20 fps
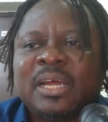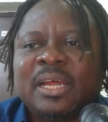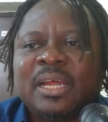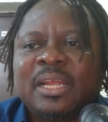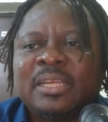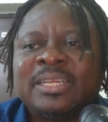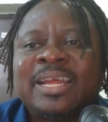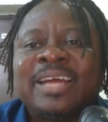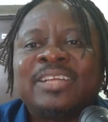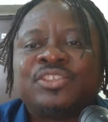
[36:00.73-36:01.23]

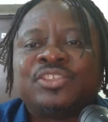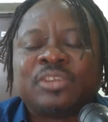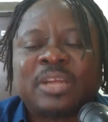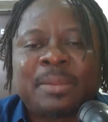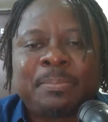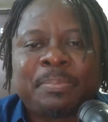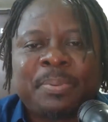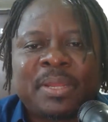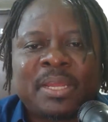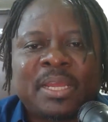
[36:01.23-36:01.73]
Nigerian
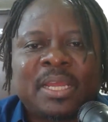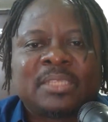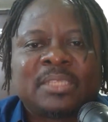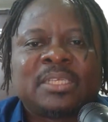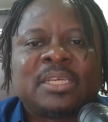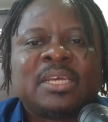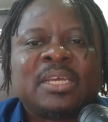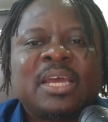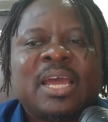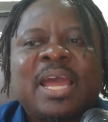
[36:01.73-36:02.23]
players?
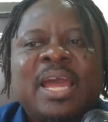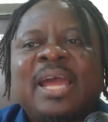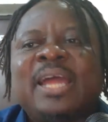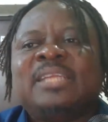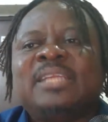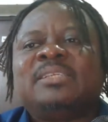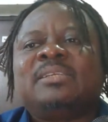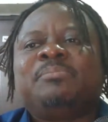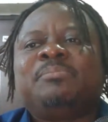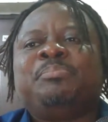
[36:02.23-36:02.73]

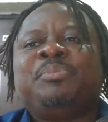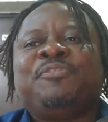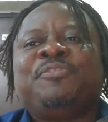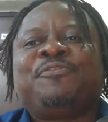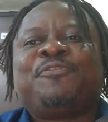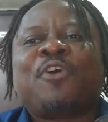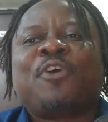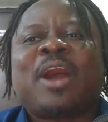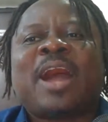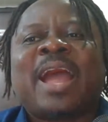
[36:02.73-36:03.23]
And
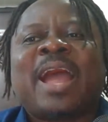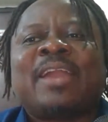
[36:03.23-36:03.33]
before I